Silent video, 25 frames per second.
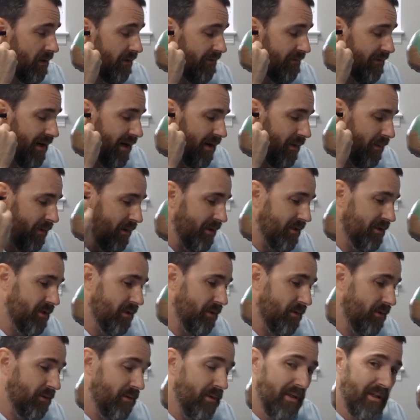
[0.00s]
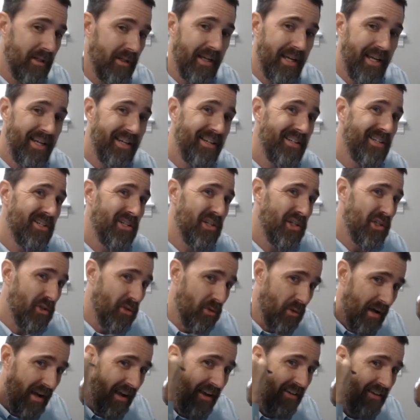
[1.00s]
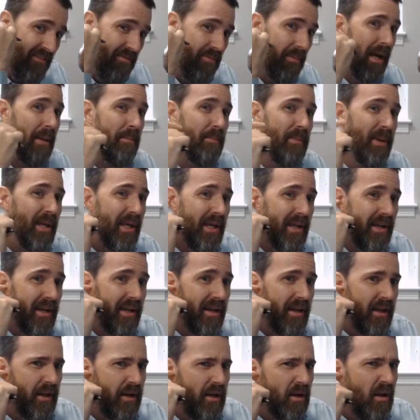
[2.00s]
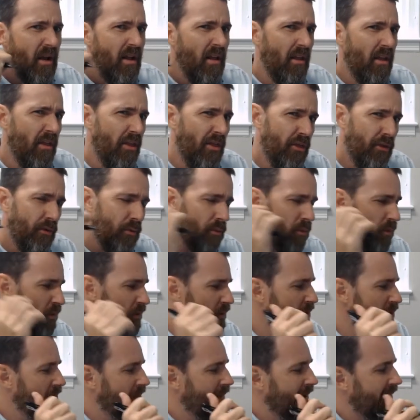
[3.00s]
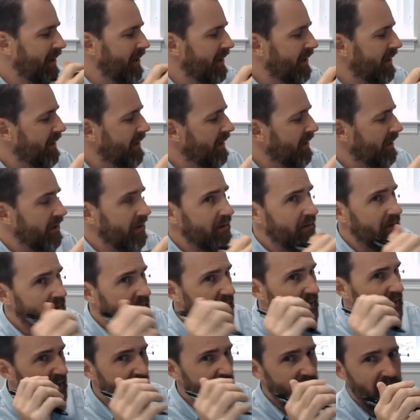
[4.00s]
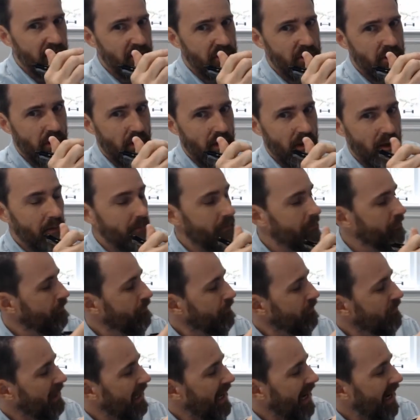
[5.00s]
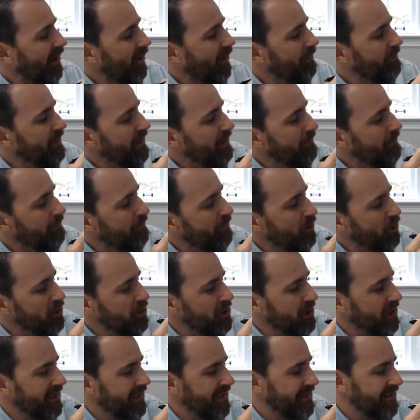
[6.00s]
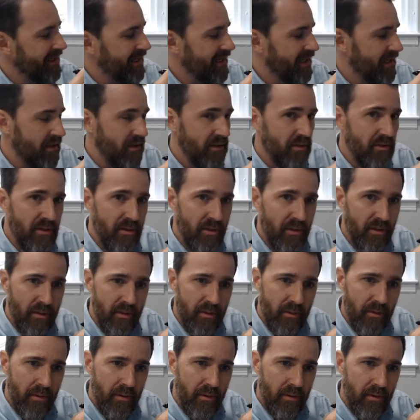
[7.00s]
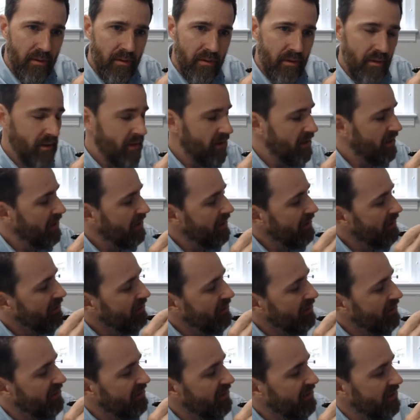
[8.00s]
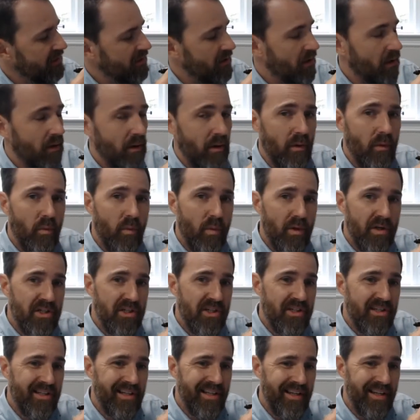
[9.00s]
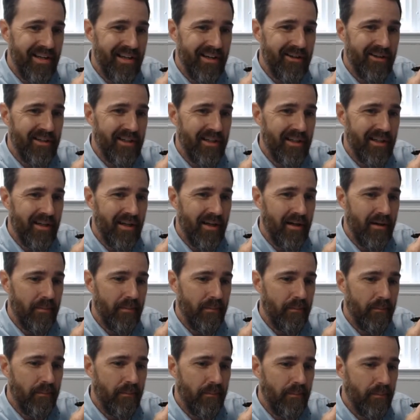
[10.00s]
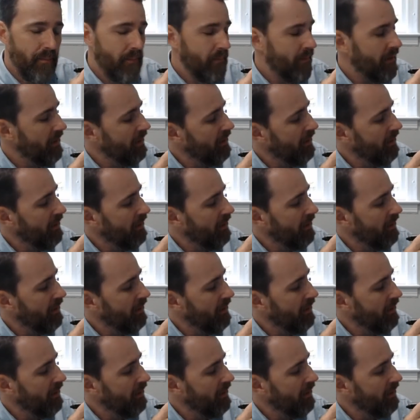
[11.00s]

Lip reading: So if I were to really drive my pen in through my eardrum, I would be pushing it into this hole, which is the ear canal.